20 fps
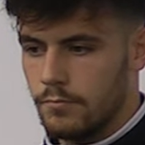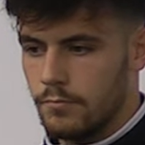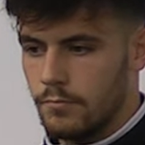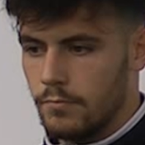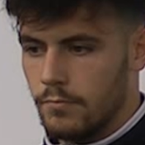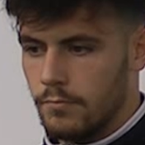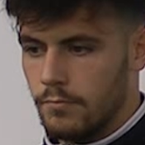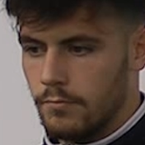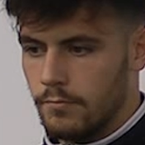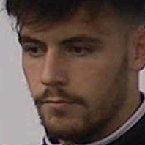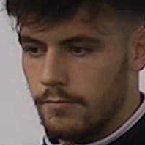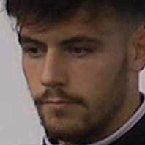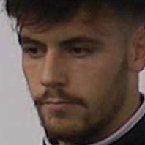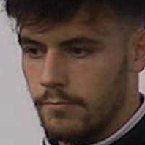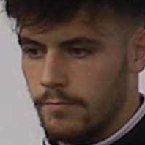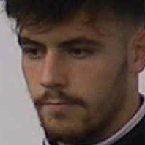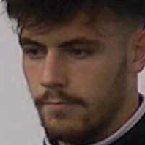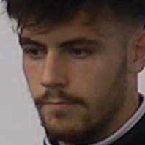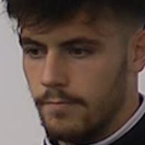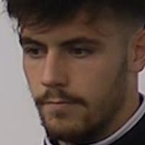
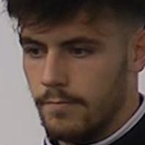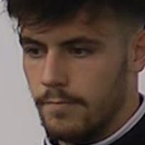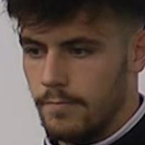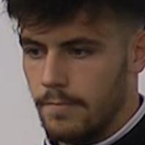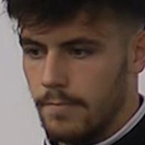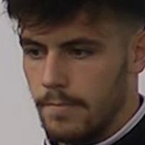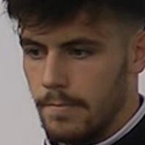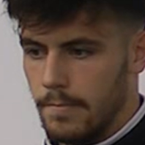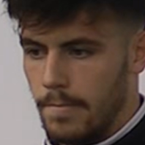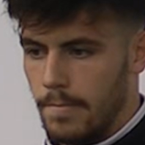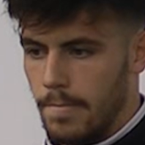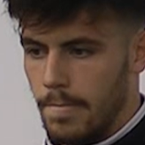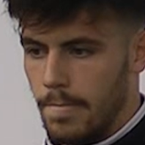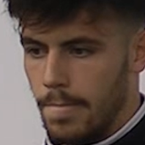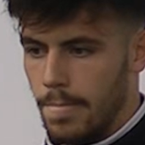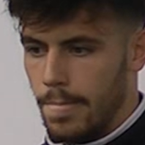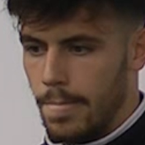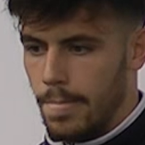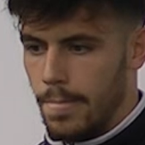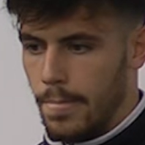
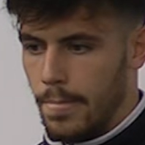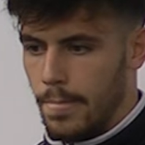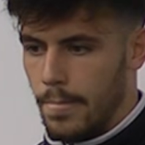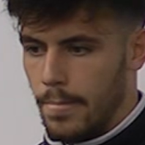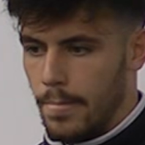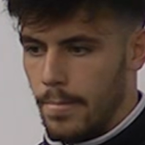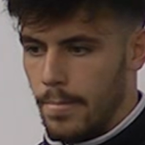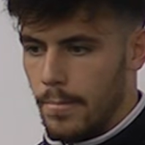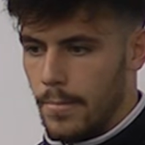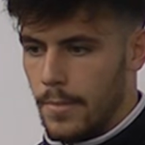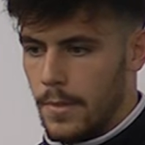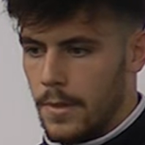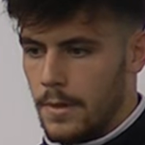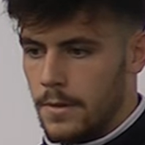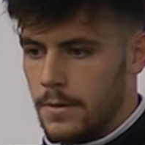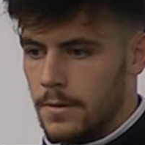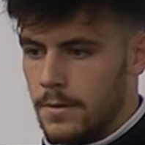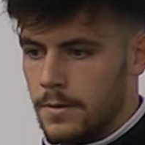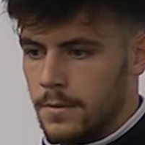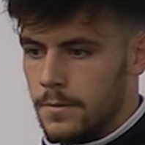
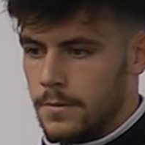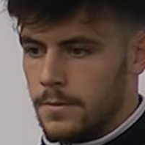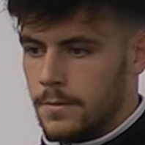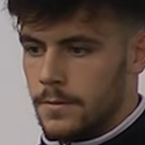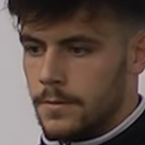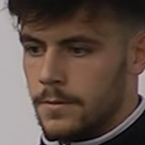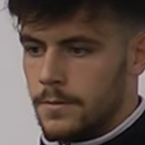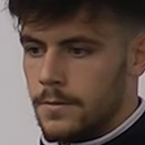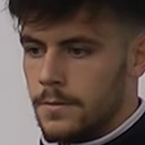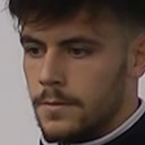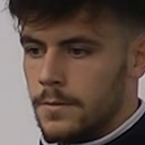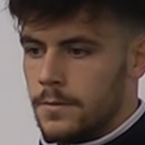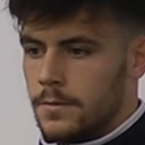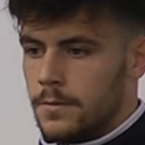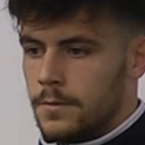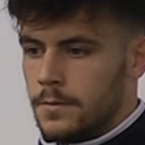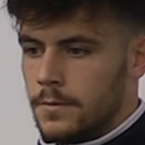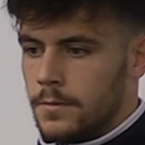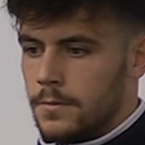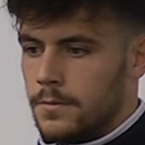
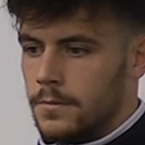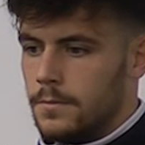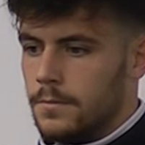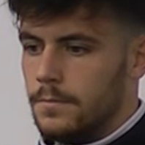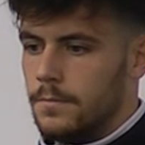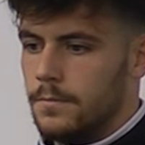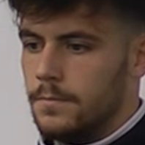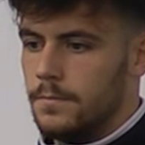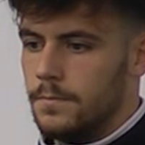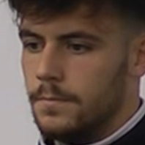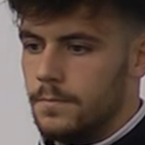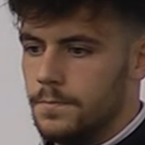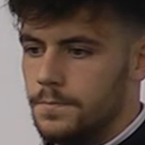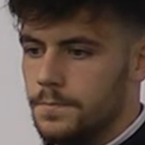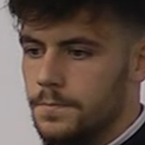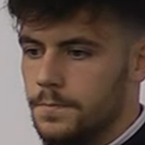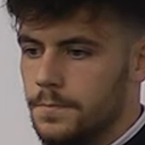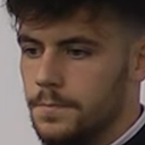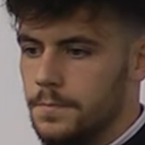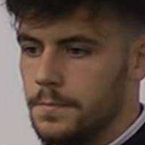
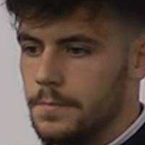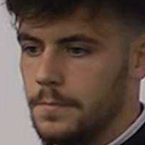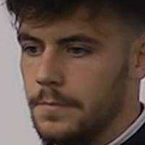(not speaking)